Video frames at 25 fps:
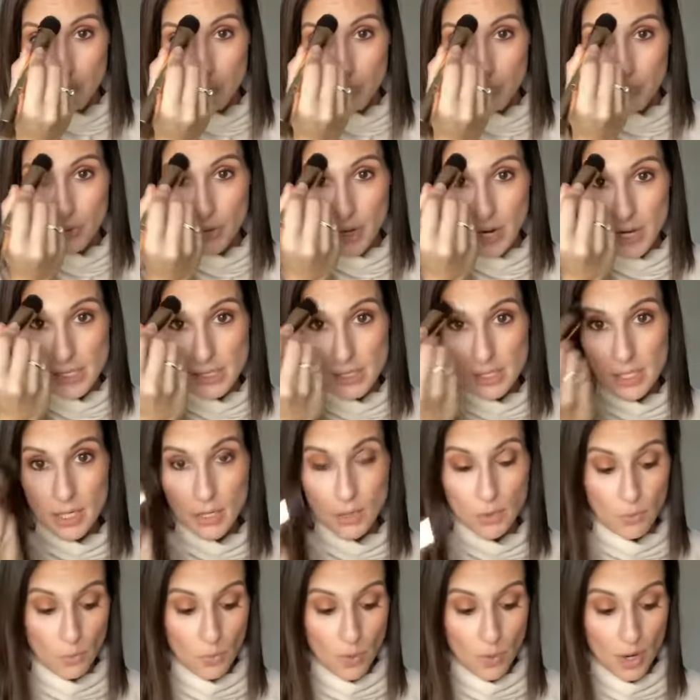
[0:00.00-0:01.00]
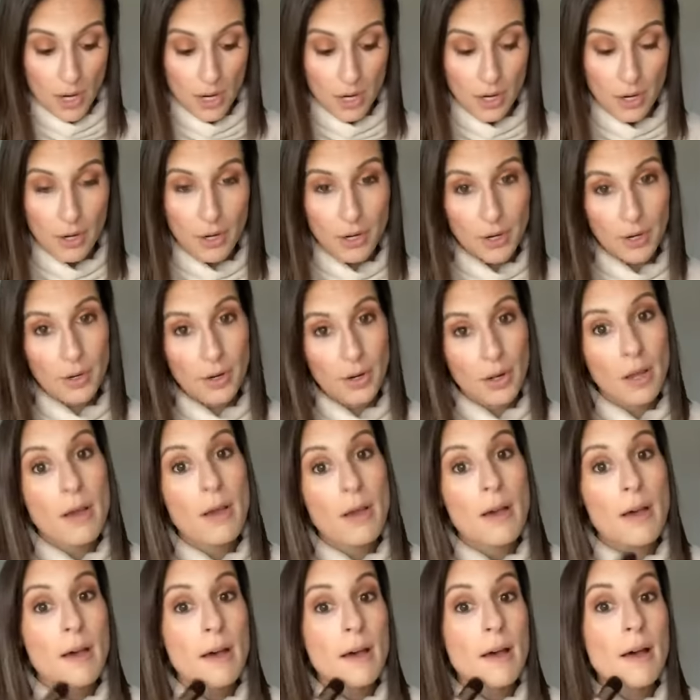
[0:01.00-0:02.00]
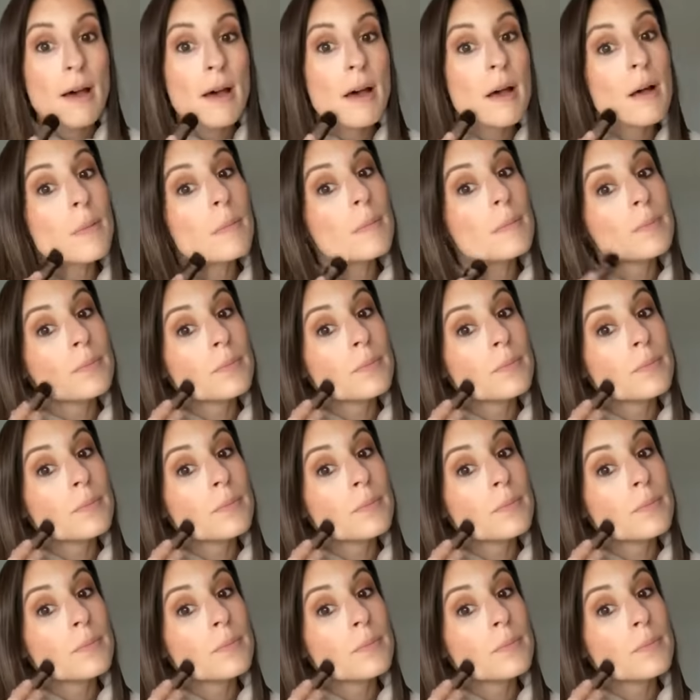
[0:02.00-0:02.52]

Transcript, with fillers: Pressing where um,